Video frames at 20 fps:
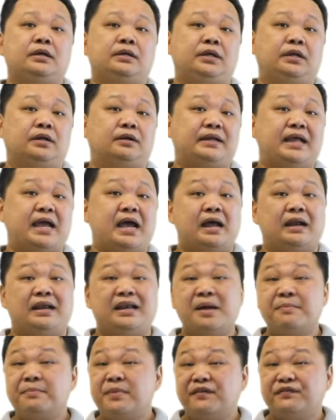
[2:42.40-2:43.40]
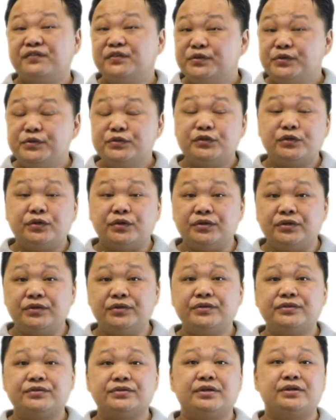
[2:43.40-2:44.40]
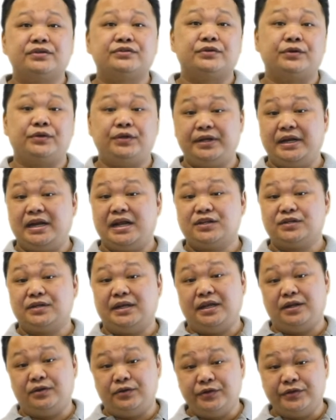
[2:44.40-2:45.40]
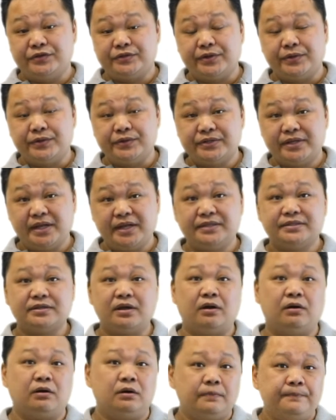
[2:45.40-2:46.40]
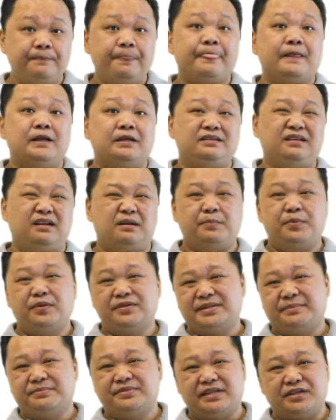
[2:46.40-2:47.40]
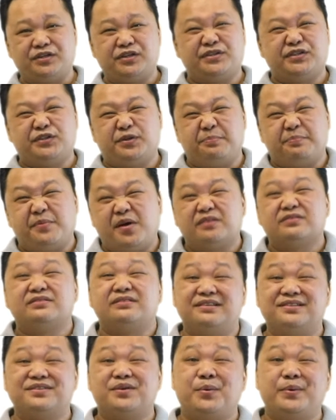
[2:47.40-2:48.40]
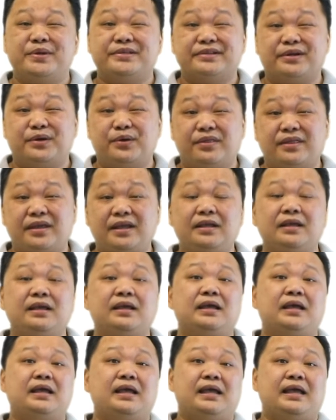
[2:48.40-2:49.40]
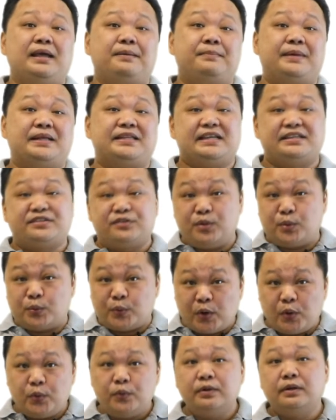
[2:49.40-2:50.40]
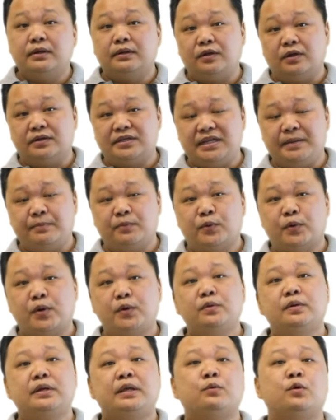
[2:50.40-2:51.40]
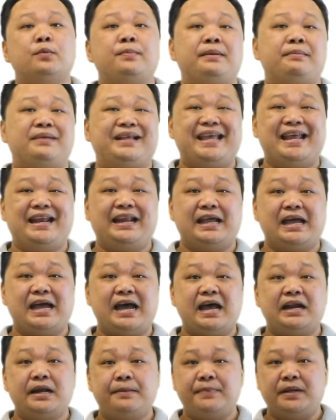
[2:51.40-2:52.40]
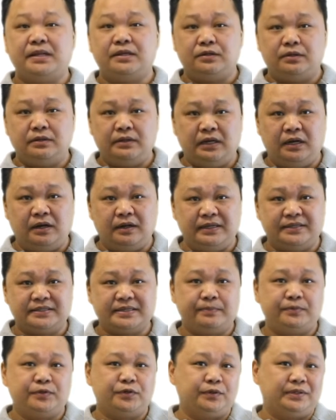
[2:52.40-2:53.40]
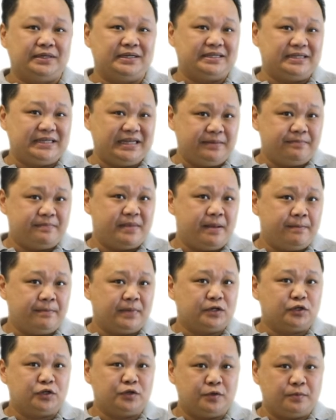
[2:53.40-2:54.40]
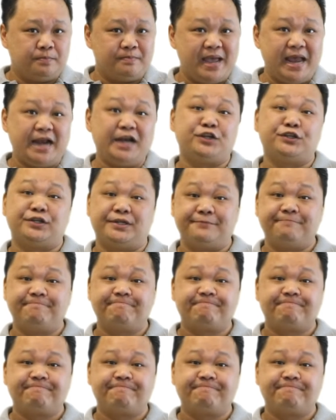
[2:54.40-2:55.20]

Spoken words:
there are a number of tools you could use, so you can actually use those things, or put some suggestion box is always a good thing. But as you grow, your team grow, it will be getting harder, but it's up to the team member to manage it.